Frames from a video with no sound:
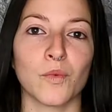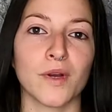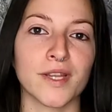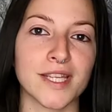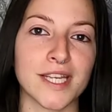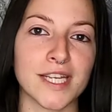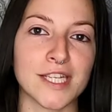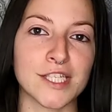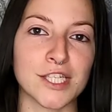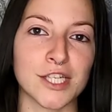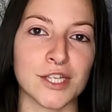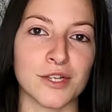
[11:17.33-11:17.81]
what
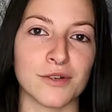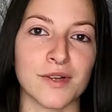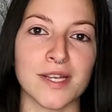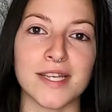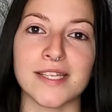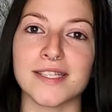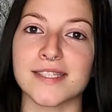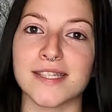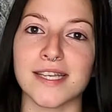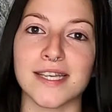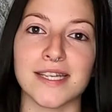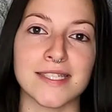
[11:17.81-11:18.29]
they do
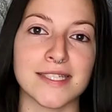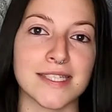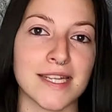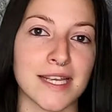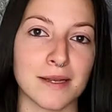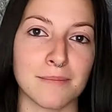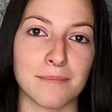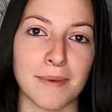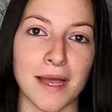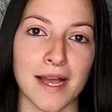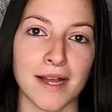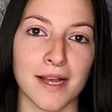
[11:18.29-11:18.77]
is they
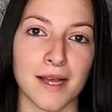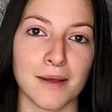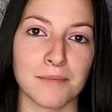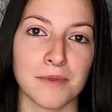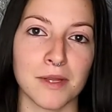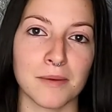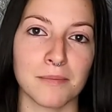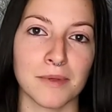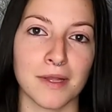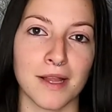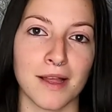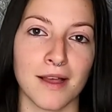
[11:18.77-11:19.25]
dig back up
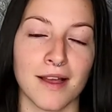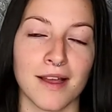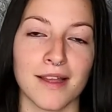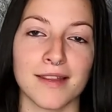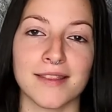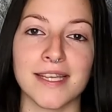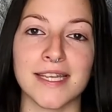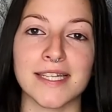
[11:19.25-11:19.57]
the plot,